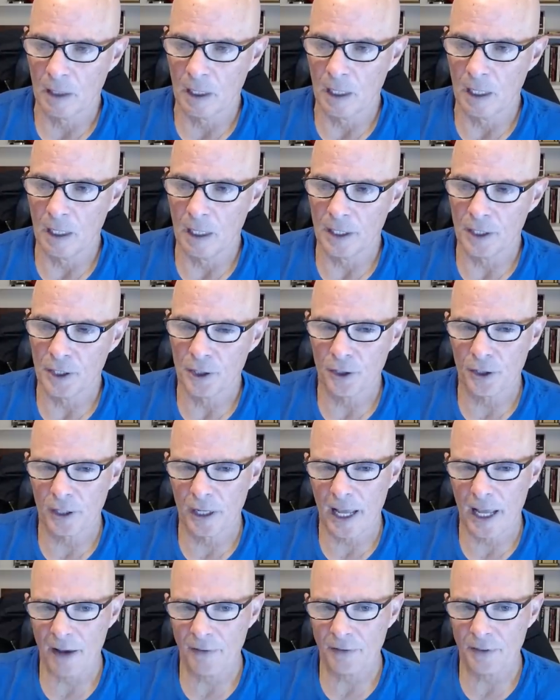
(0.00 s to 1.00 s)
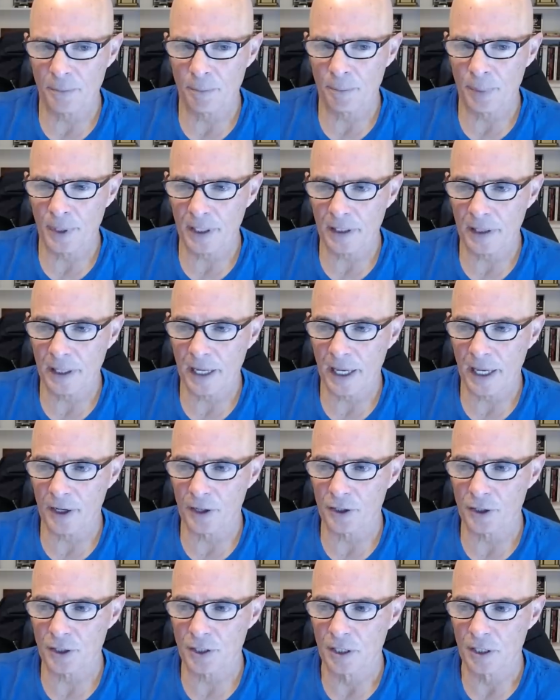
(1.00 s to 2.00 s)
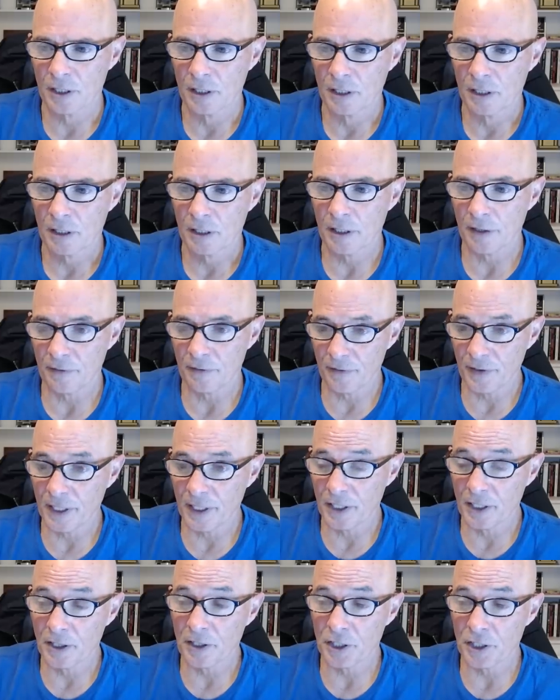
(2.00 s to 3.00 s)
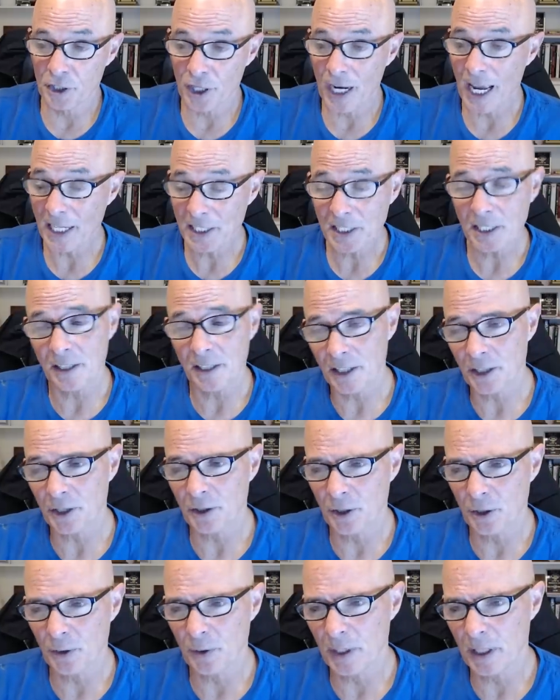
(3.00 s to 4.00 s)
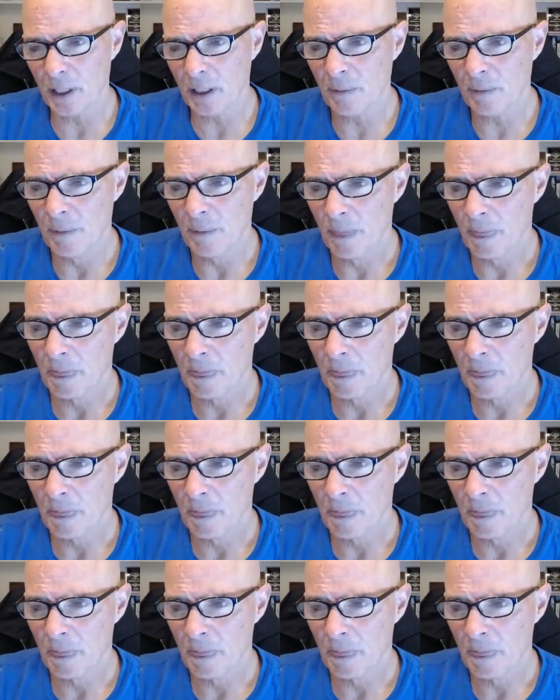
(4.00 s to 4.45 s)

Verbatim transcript: Uh, you're going to have to pick the headers that fit into the chassis that you're doing,